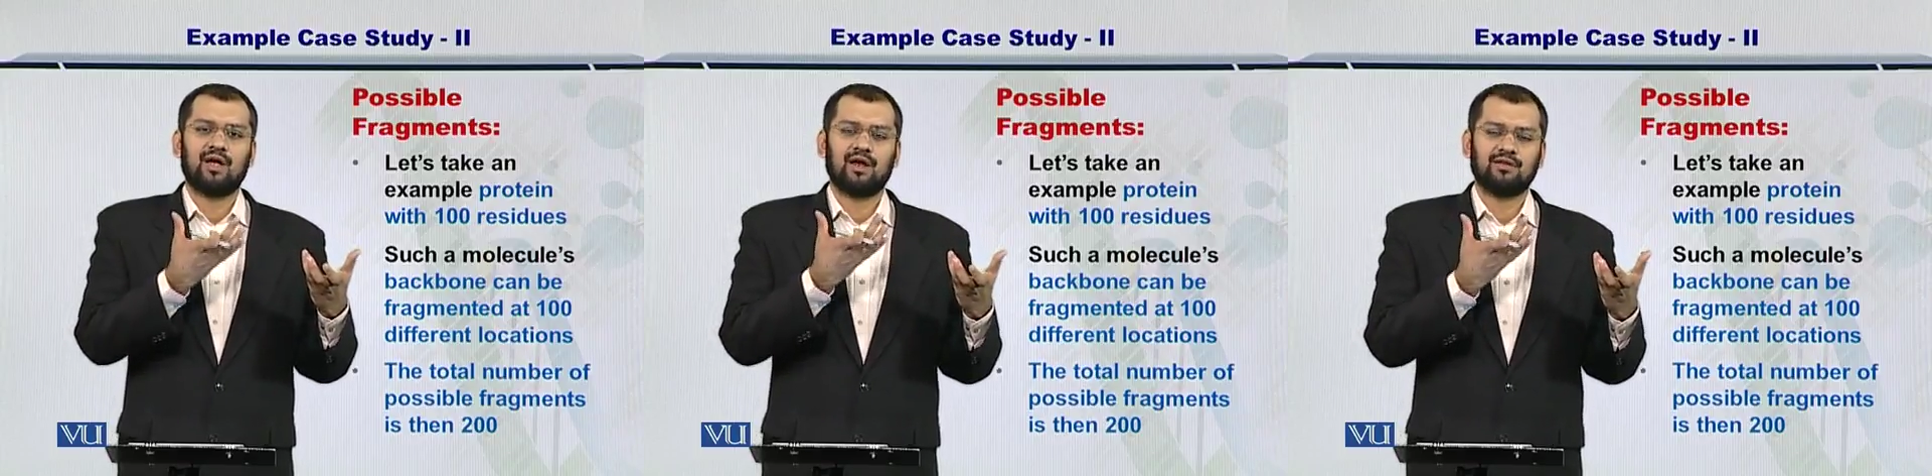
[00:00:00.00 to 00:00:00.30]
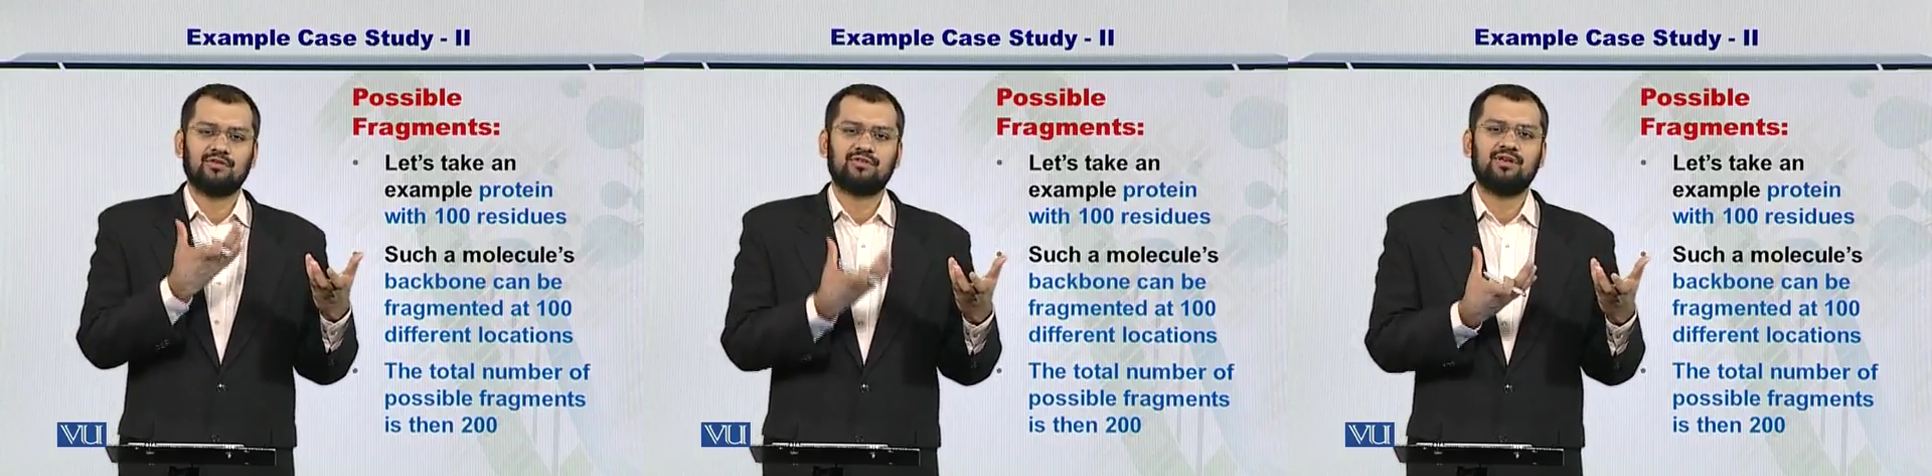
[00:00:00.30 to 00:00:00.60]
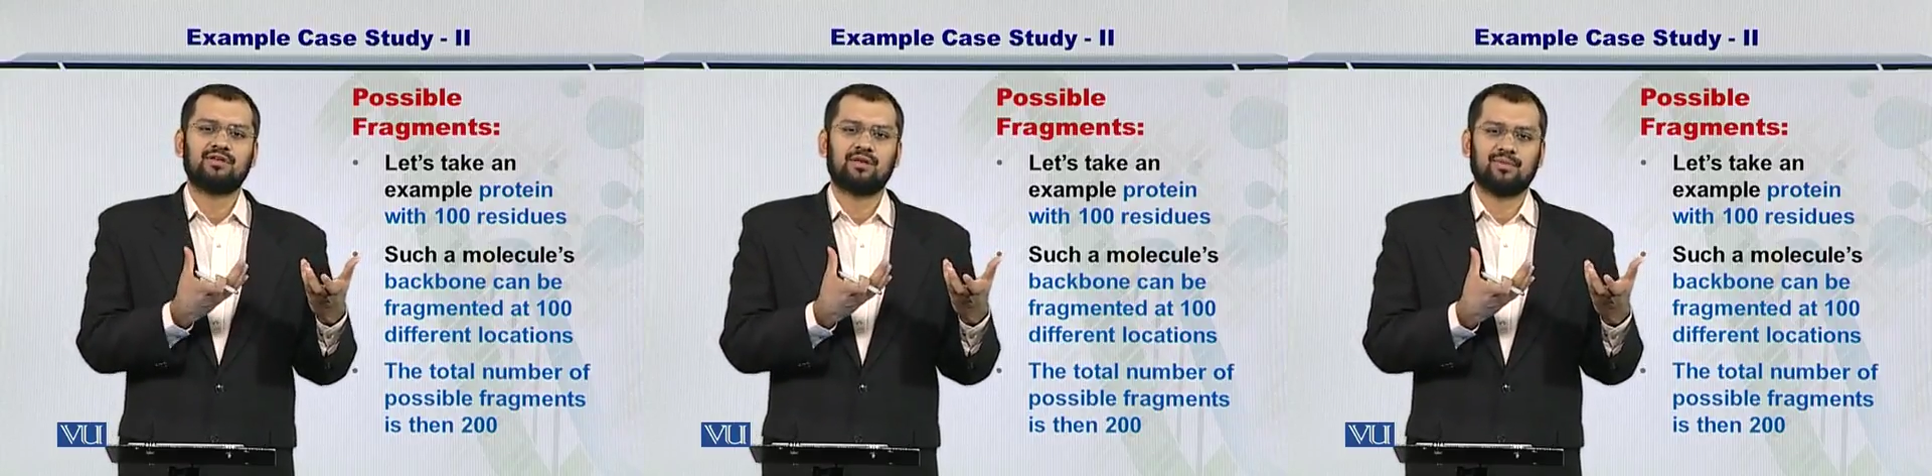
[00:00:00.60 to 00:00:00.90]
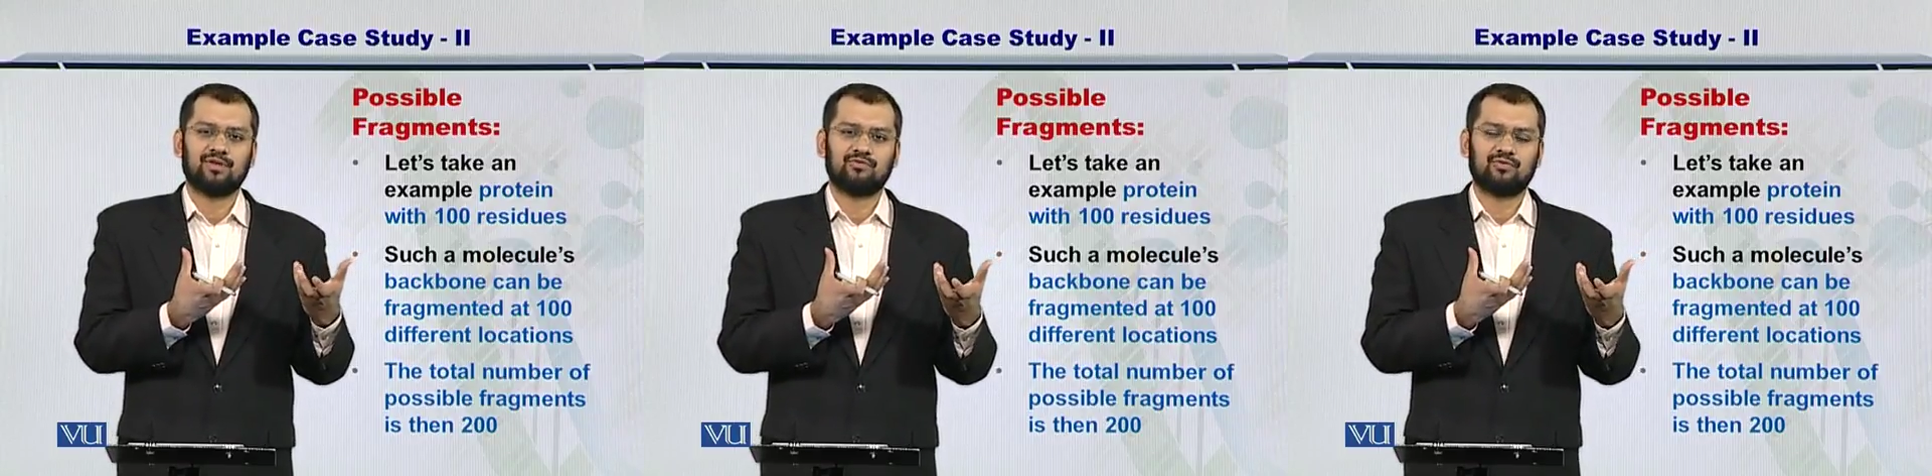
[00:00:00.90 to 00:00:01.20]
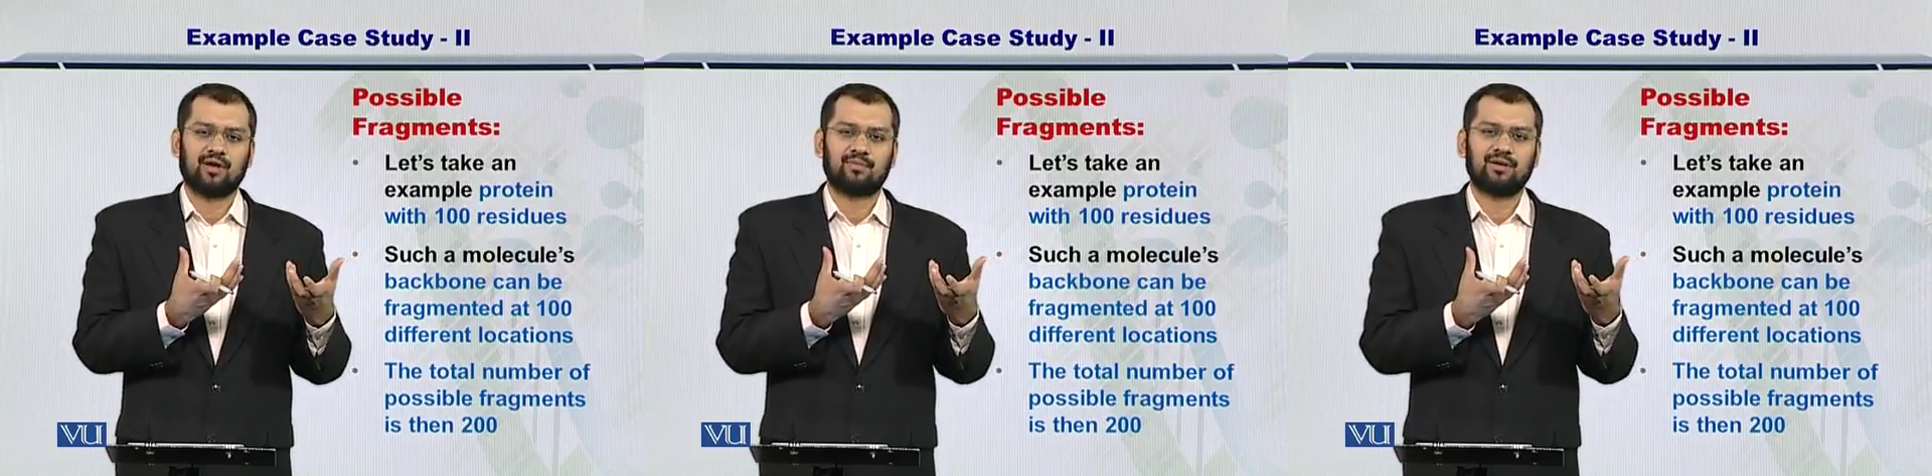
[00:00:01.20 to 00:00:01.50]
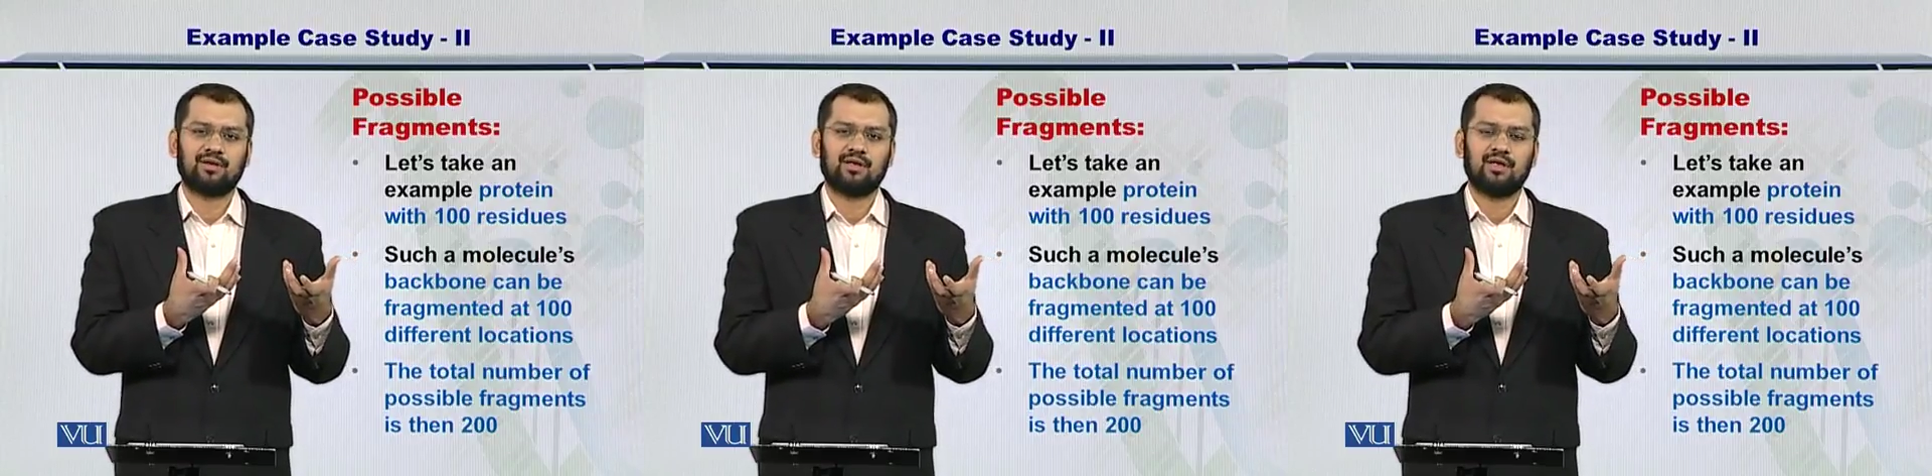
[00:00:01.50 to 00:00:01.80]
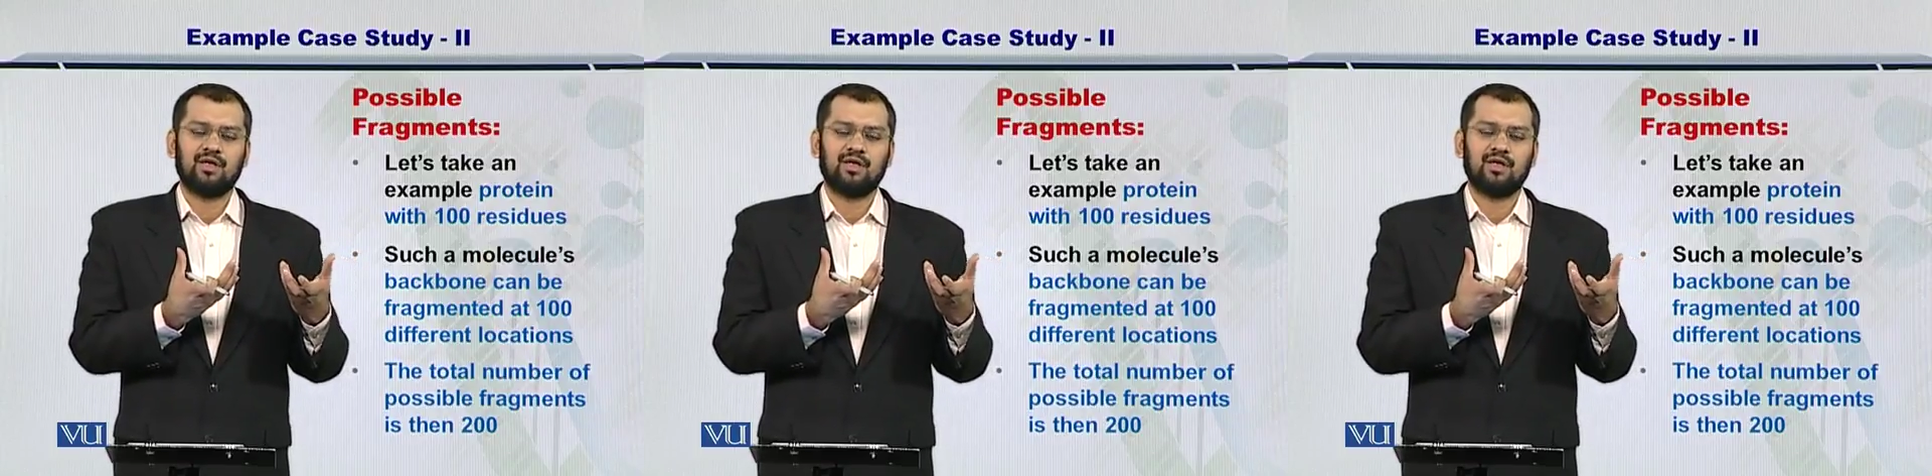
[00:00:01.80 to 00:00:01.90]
and the C-terminus fragment.